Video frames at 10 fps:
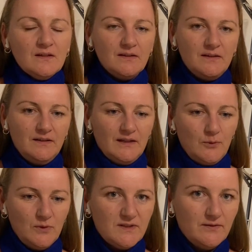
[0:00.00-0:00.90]
Then I
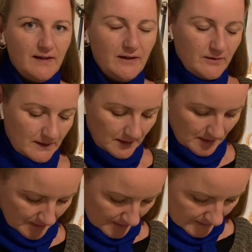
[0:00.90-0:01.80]
will survive it.
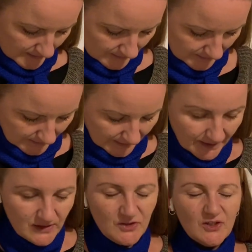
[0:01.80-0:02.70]
I
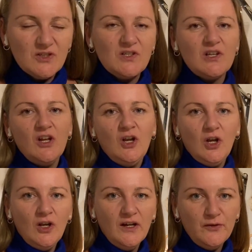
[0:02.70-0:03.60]
just
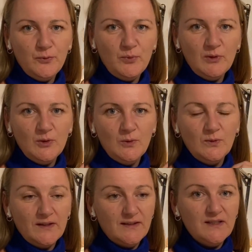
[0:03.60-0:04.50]
love blue,
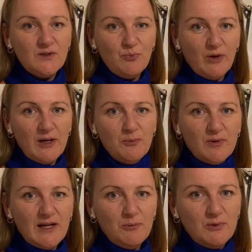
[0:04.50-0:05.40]
and this
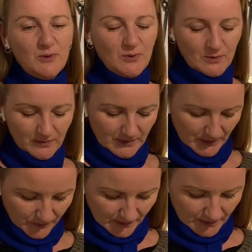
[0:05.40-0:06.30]
bright blue, I
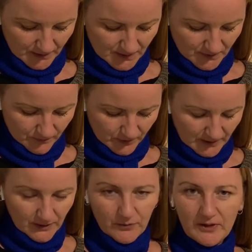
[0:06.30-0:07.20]
think it's
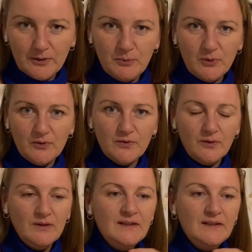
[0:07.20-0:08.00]
really, really beautiful.